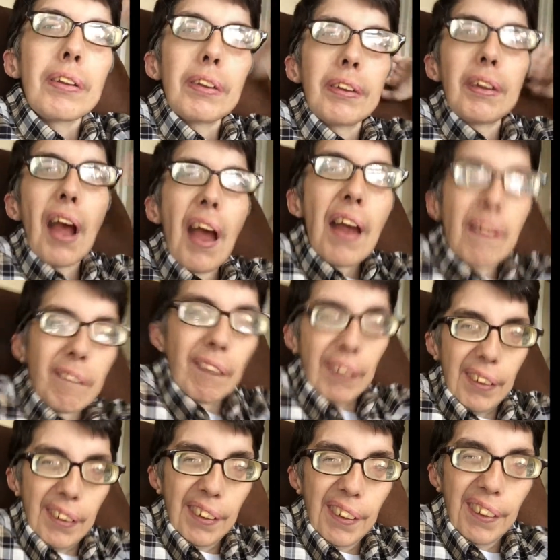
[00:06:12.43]
Save
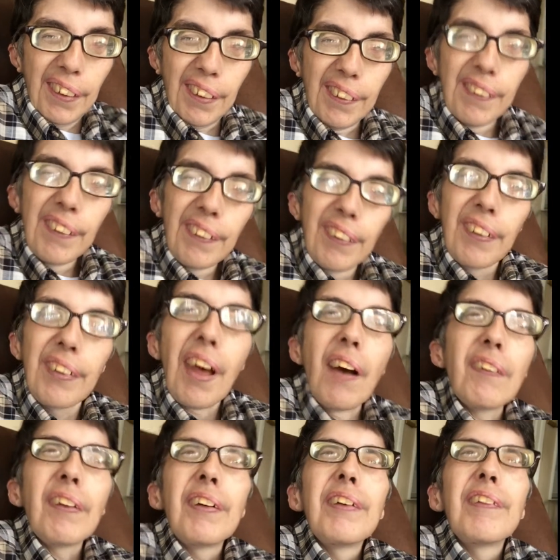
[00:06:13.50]
me!
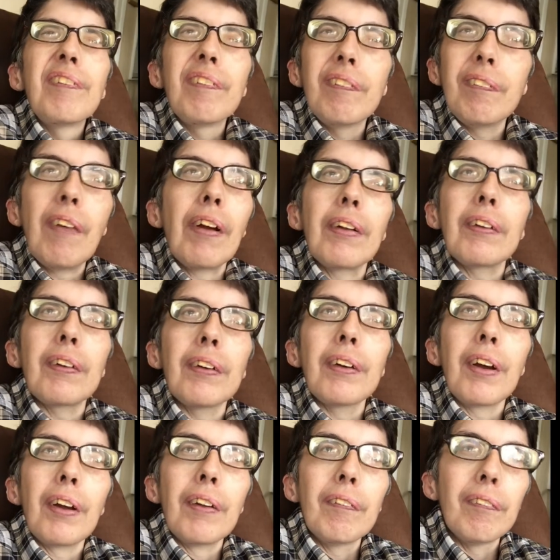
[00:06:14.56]
That was
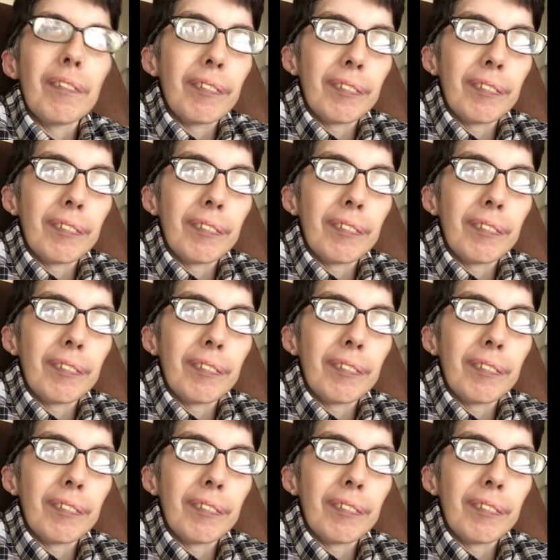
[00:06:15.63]
basically it.